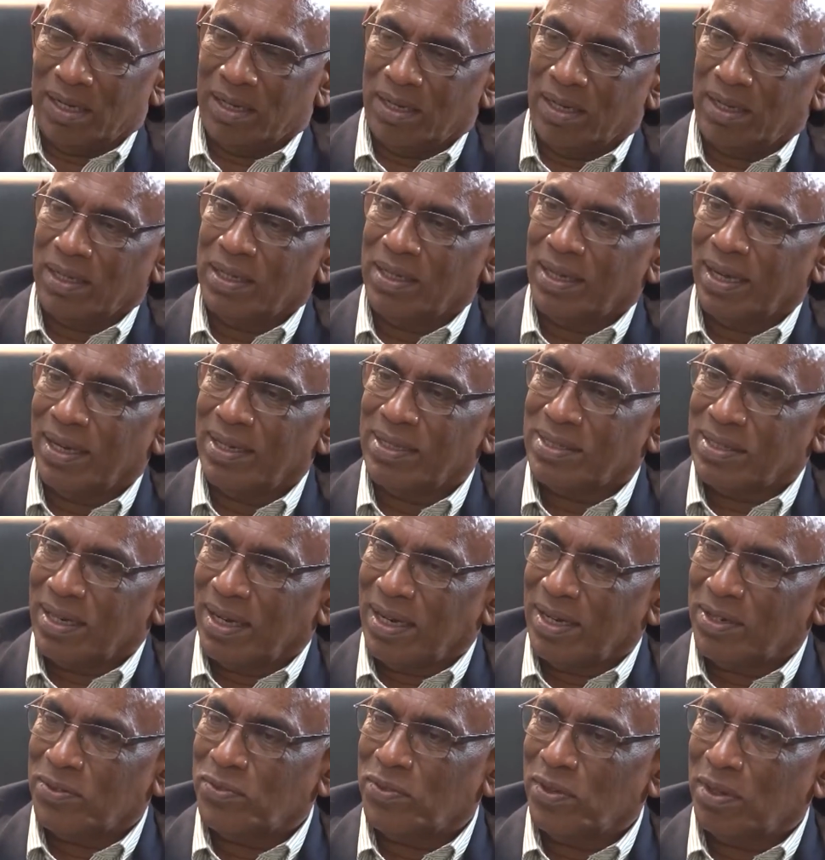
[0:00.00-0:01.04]
It can
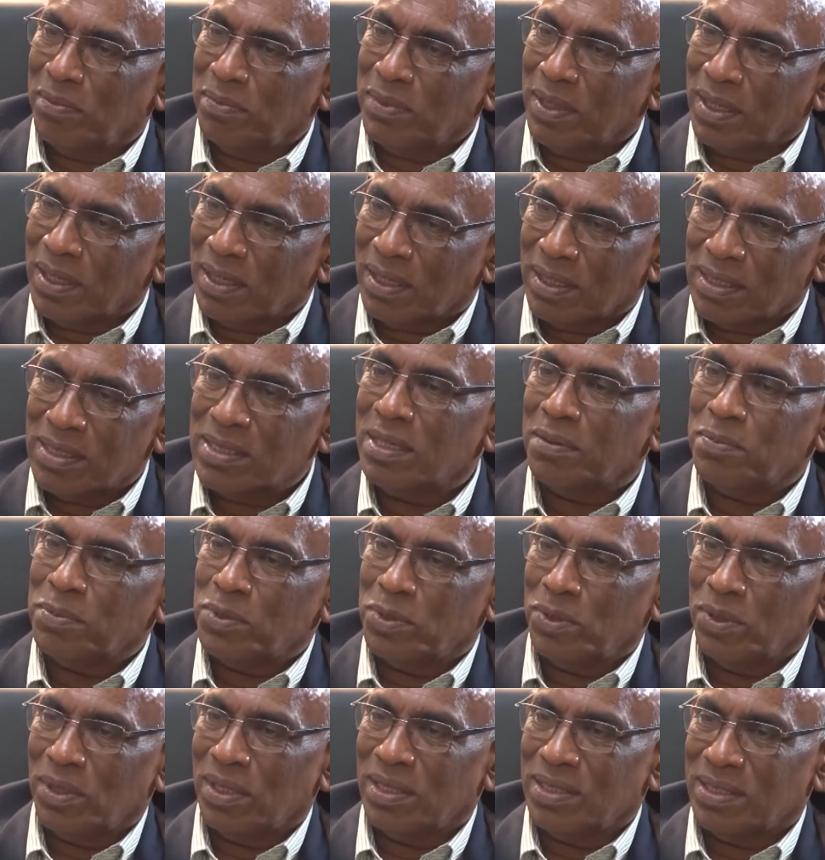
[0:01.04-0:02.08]
start from the
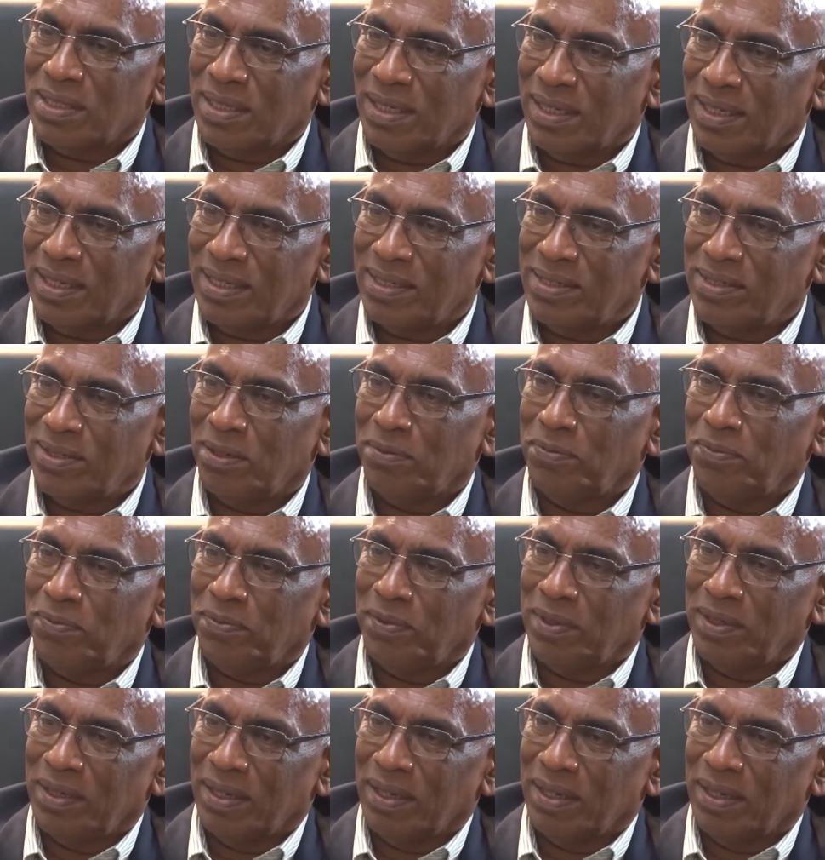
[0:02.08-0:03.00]
conceptual stage of